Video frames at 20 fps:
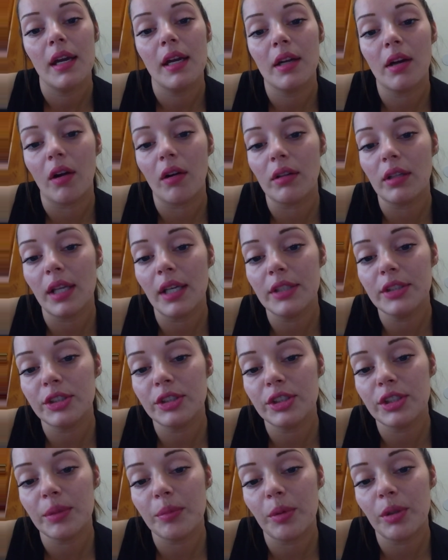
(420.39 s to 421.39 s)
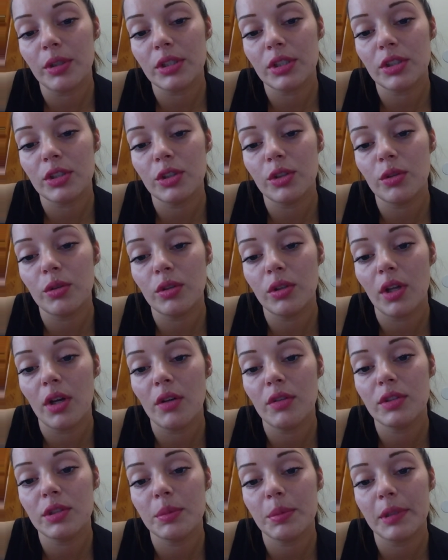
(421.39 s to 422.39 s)
And our relationship wasn't too
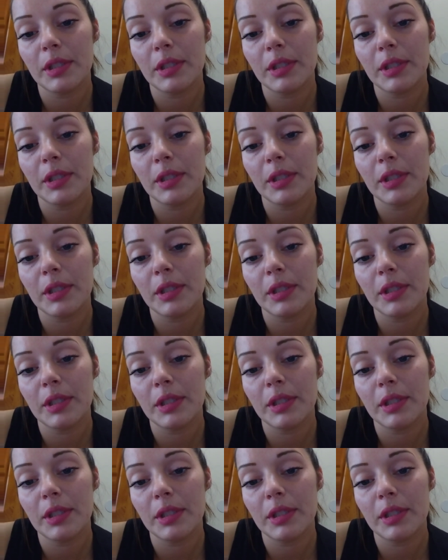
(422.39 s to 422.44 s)
close